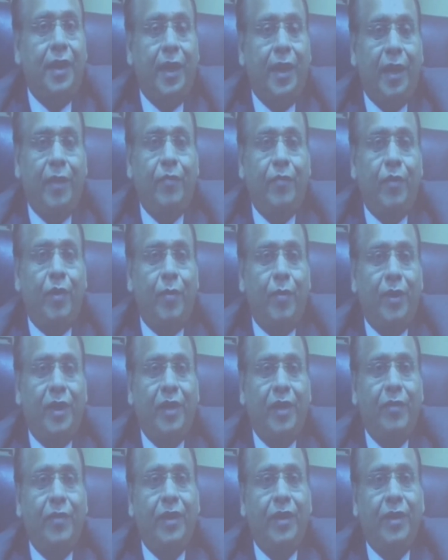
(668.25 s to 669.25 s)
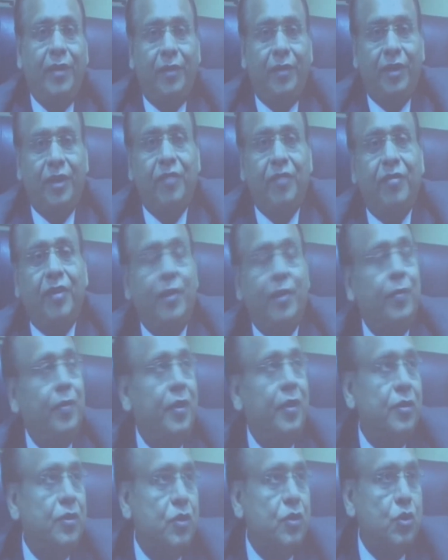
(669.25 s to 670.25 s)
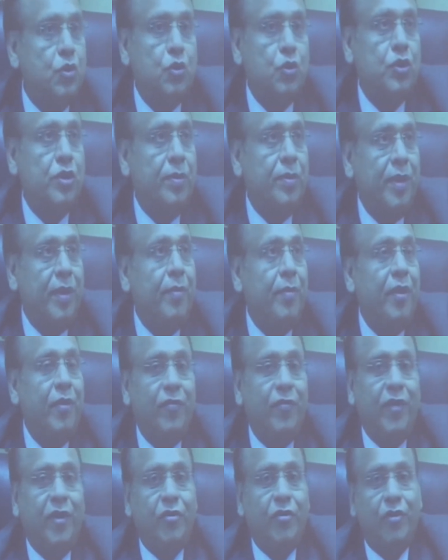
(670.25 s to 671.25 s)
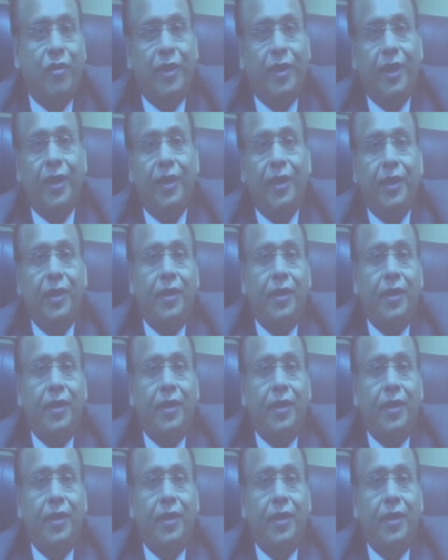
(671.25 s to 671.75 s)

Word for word: and from railway concrete sleepers to cement manufacturing.